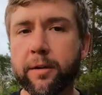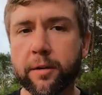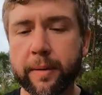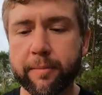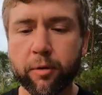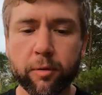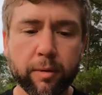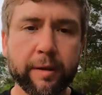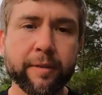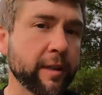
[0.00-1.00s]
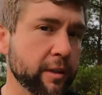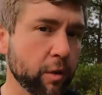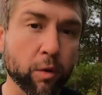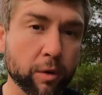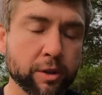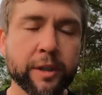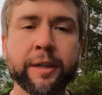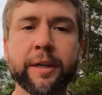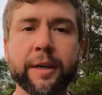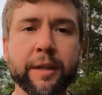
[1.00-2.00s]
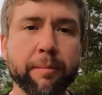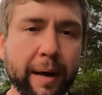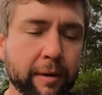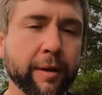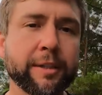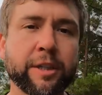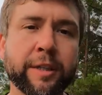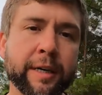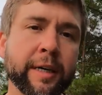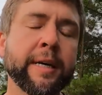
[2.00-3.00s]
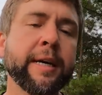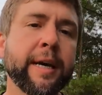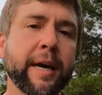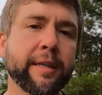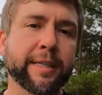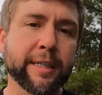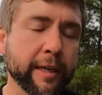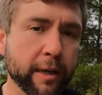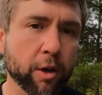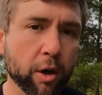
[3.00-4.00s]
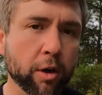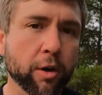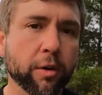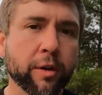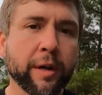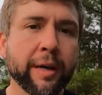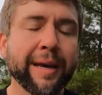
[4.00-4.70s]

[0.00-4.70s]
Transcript: all the people who believe in the solar agenda and the battery agenda and this cleaner earth,